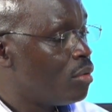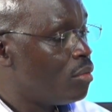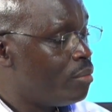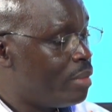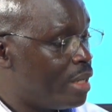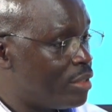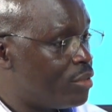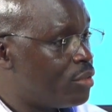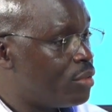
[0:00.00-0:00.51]

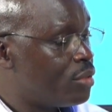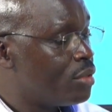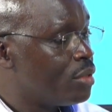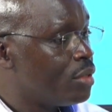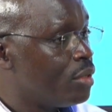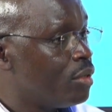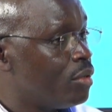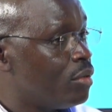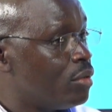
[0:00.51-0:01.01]
but
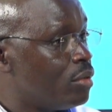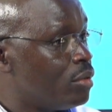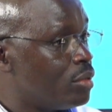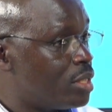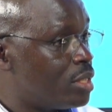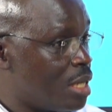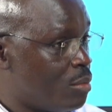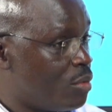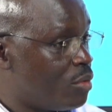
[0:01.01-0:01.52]

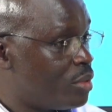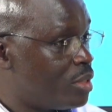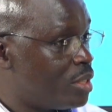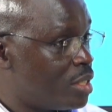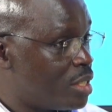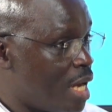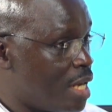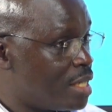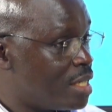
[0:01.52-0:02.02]

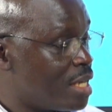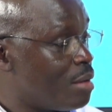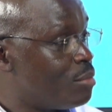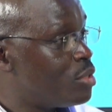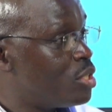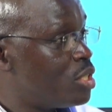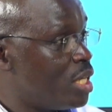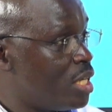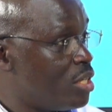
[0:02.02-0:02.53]
at
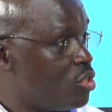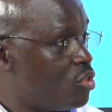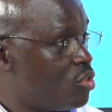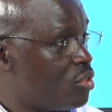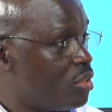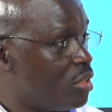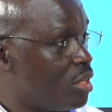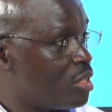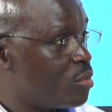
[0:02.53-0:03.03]
some
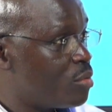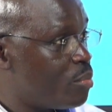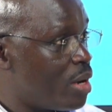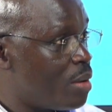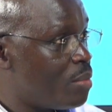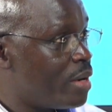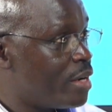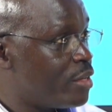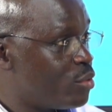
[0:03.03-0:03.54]
stage, the
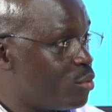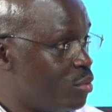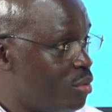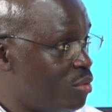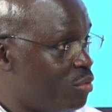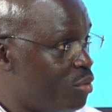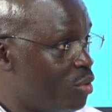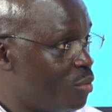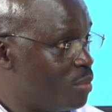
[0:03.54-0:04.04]
sperm has to
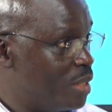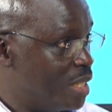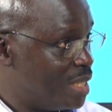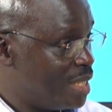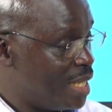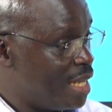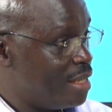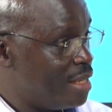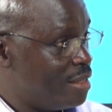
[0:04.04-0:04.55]
develop the
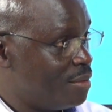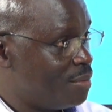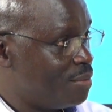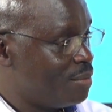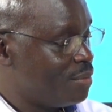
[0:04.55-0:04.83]
tail.